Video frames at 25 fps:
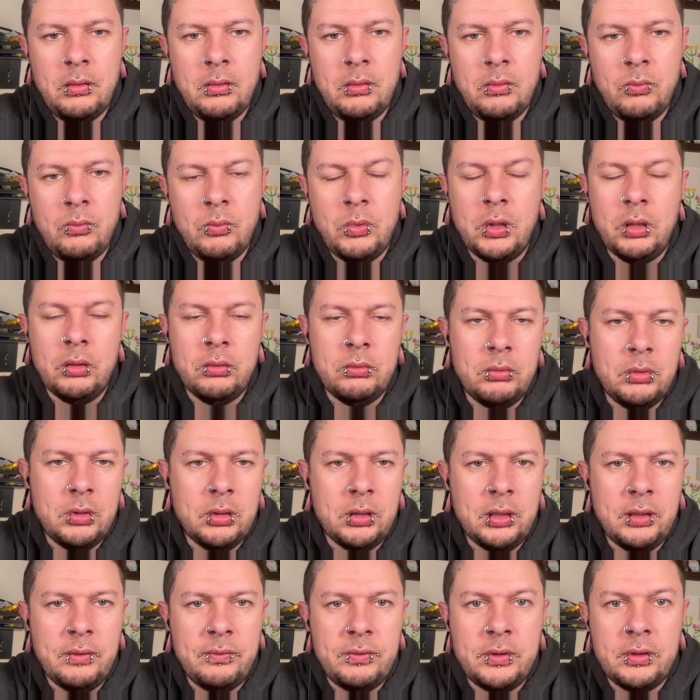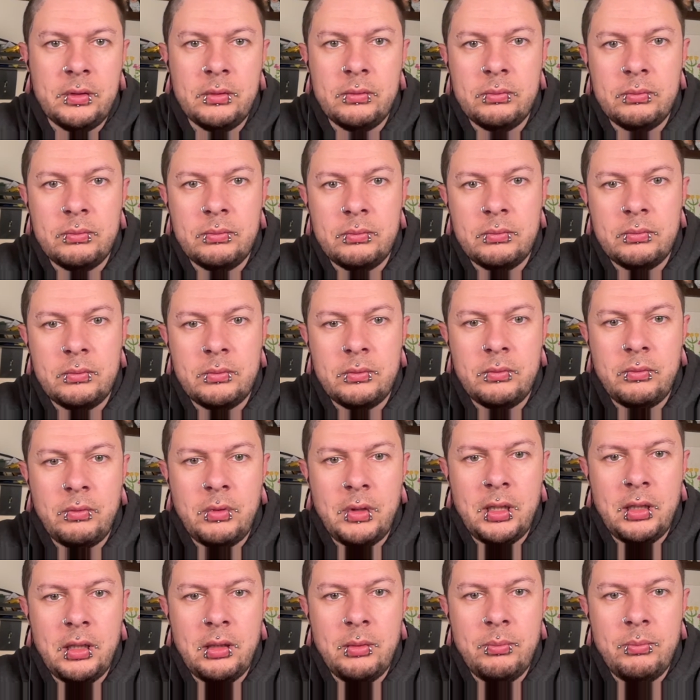Well, I'll have to
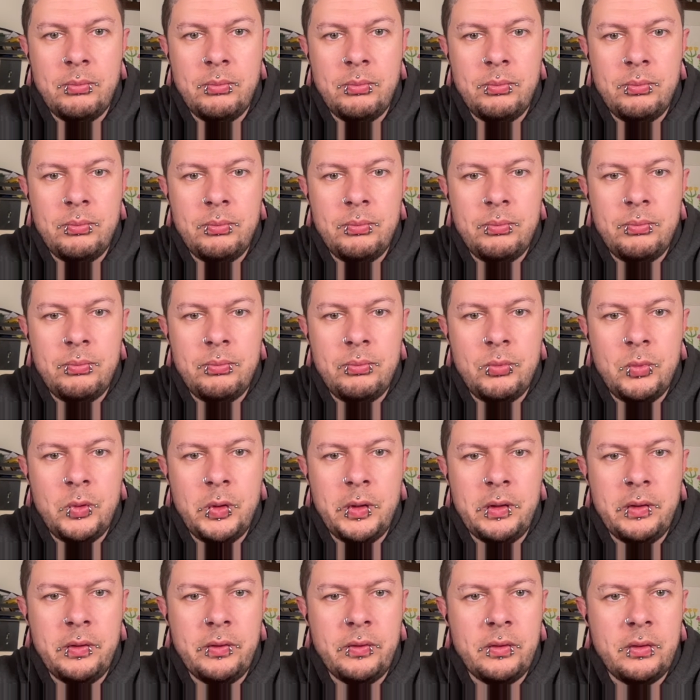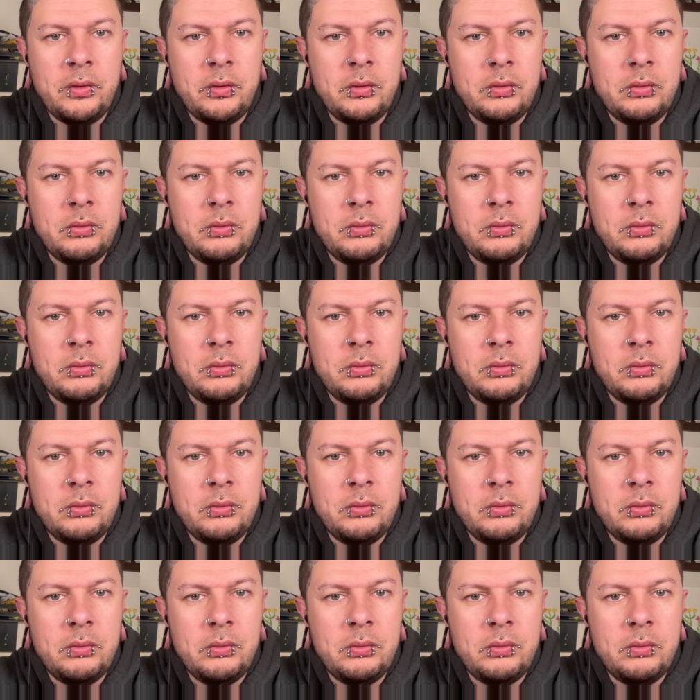grab, where is it?